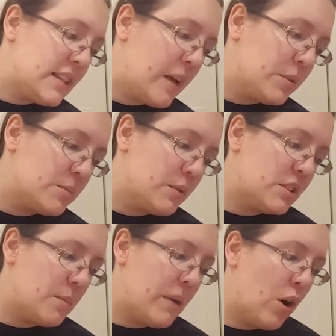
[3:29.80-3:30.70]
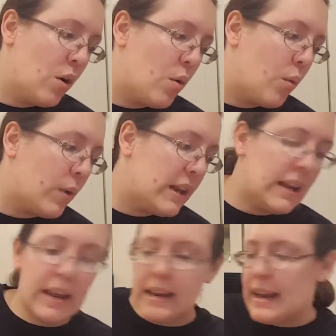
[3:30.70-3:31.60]
tablespoons of milk, we
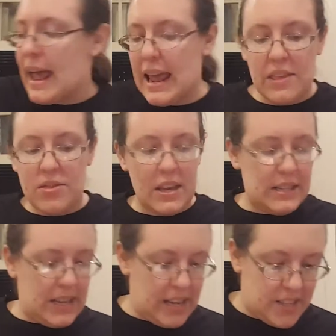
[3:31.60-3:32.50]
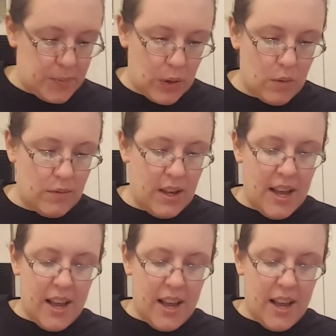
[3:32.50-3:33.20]
need 1/8 a teaspoon